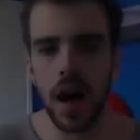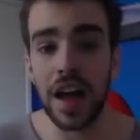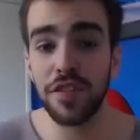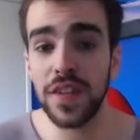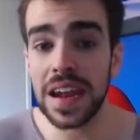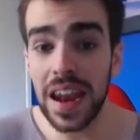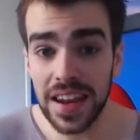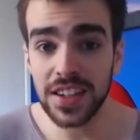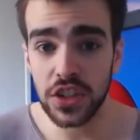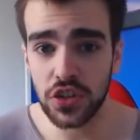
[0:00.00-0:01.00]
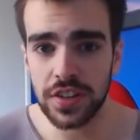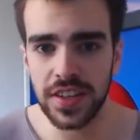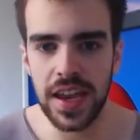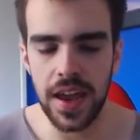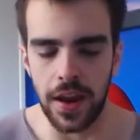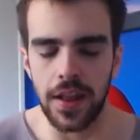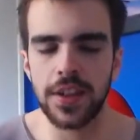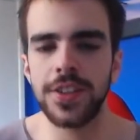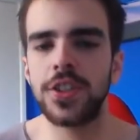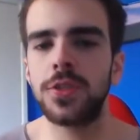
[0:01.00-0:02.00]
I feel I need to stress again,
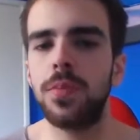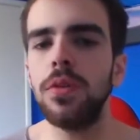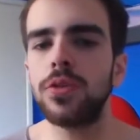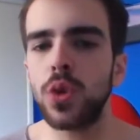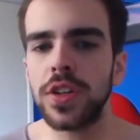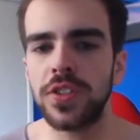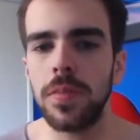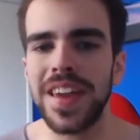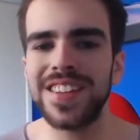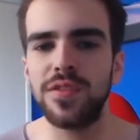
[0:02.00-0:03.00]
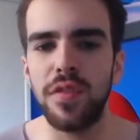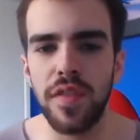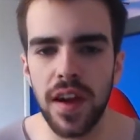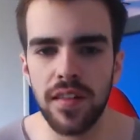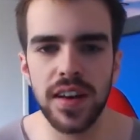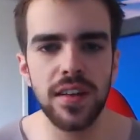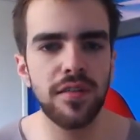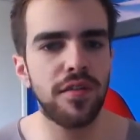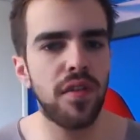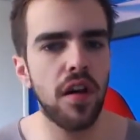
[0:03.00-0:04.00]
spiritualism is very,
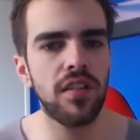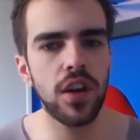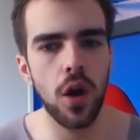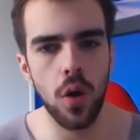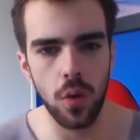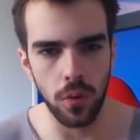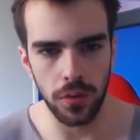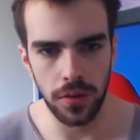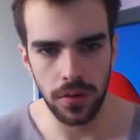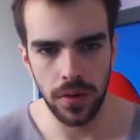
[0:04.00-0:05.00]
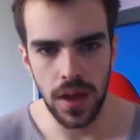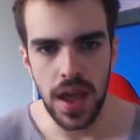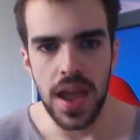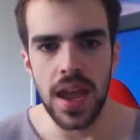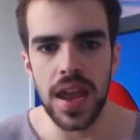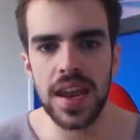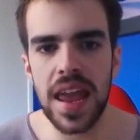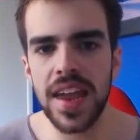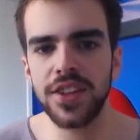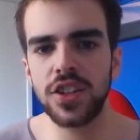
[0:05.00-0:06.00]
very old. In
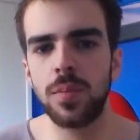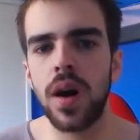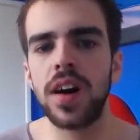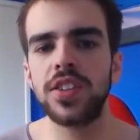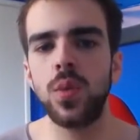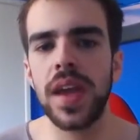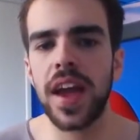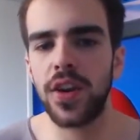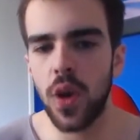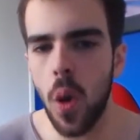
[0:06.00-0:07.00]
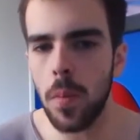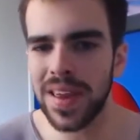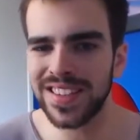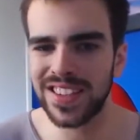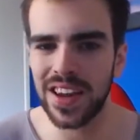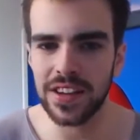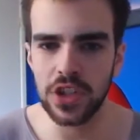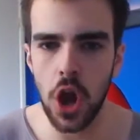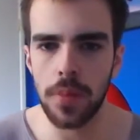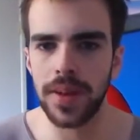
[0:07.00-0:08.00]
ages past, we had no means to
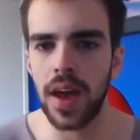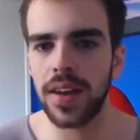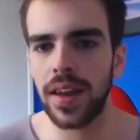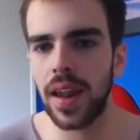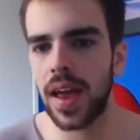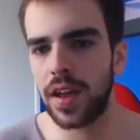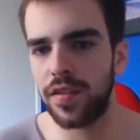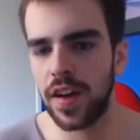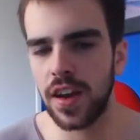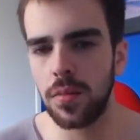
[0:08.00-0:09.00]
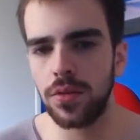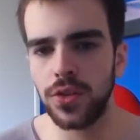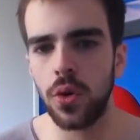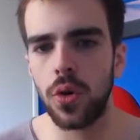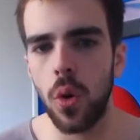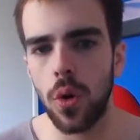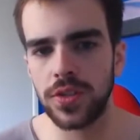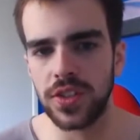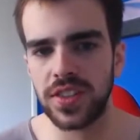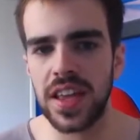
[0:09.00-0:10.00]
determine underlying variables or
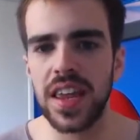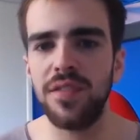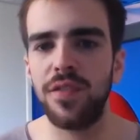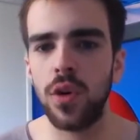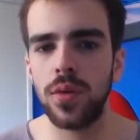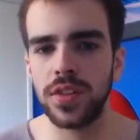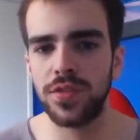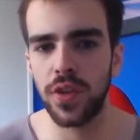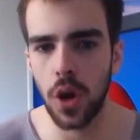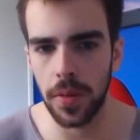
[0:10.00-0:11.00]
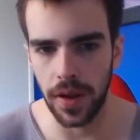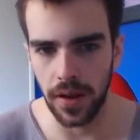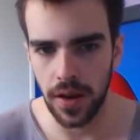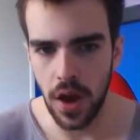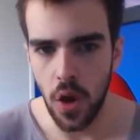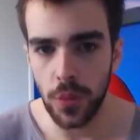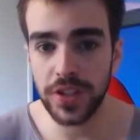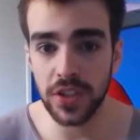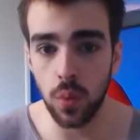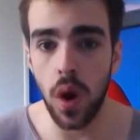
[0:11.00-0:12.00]
causes that influence phenomena, which
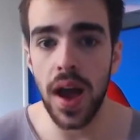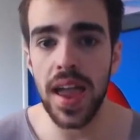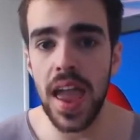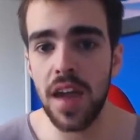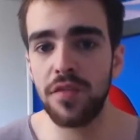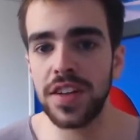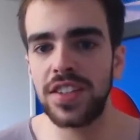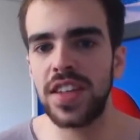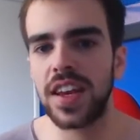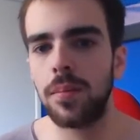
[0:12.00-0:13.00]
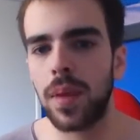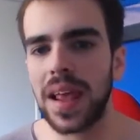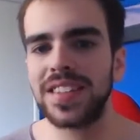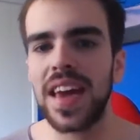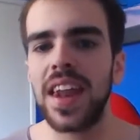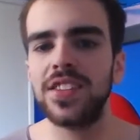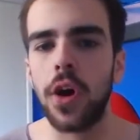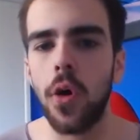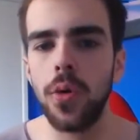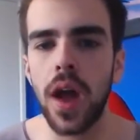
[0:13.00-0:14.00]
is why every second place had its
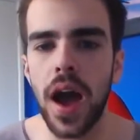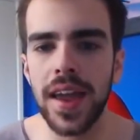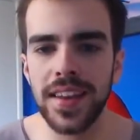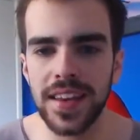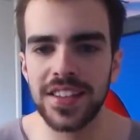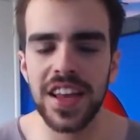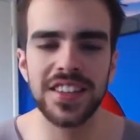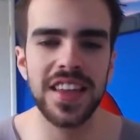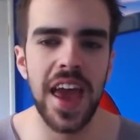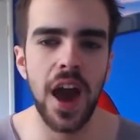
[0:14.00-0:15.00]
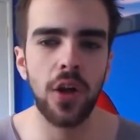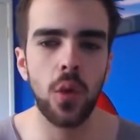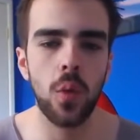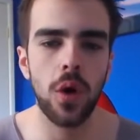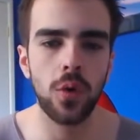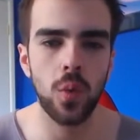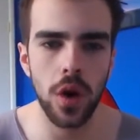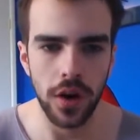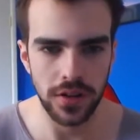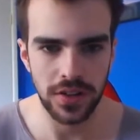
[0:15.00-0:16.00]
own ideas as to how the world
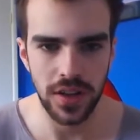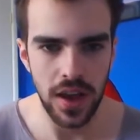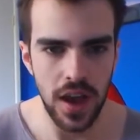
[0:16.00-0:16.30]
worked.